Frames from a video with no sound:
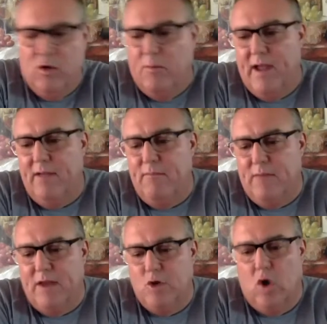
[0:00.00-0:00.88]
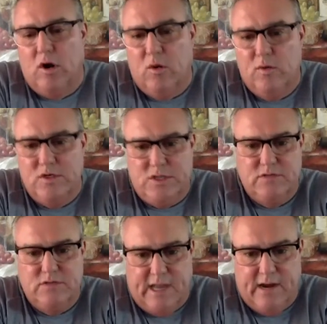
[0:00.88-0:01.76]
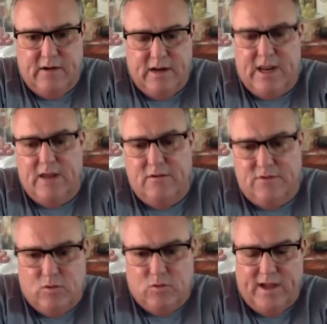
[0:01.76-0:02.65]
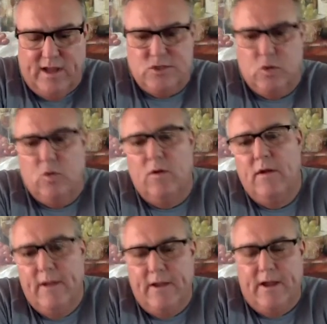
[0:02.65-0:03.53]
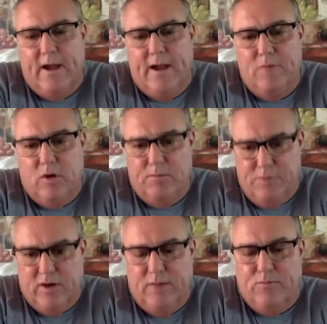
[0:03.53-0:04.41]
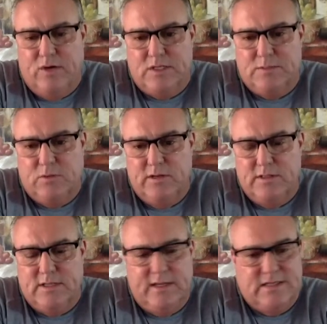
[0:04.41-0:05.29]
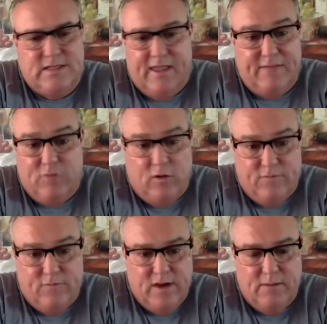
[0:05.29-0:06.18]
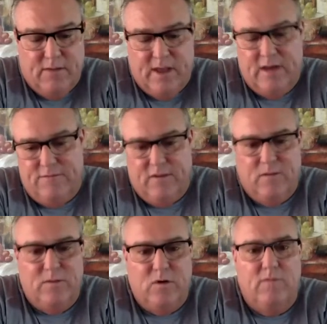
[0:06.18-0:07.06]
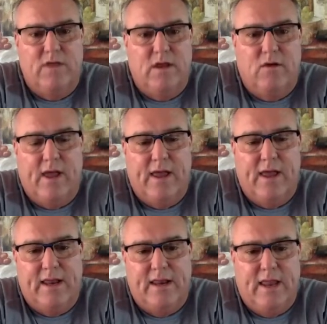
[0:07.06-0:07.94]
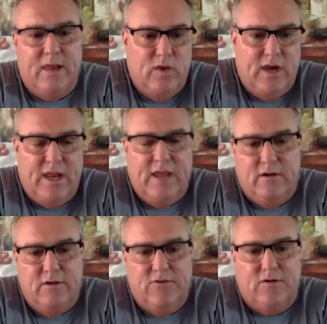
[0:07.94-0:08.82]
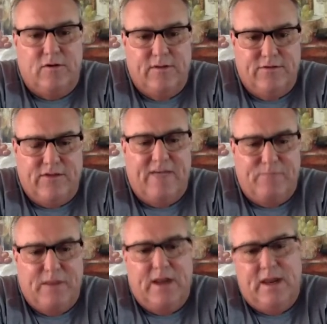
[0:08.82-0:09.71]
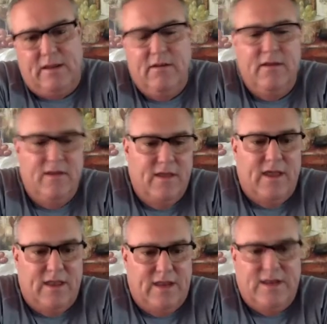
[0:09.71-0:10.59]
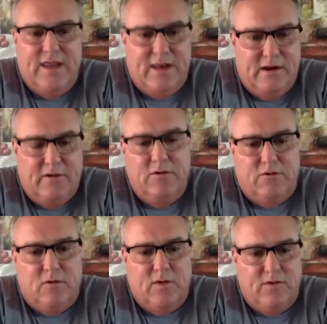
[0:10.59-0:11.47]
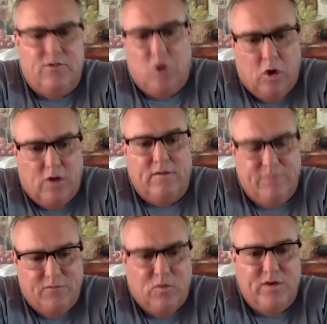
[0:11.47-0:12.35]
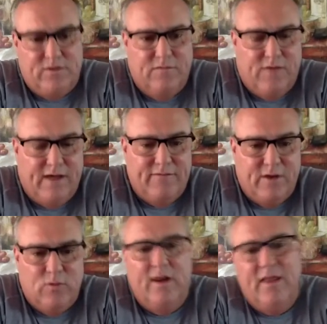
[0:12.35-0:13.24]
my my daughter when she was hired at Decatur Central High School, uh, her building principal is is a lifelong friend of mine, a fellow Monrovia grad, and and when he introduced her in the staff meeting, uh, he did introduce her as the daughter of the voice of the 500.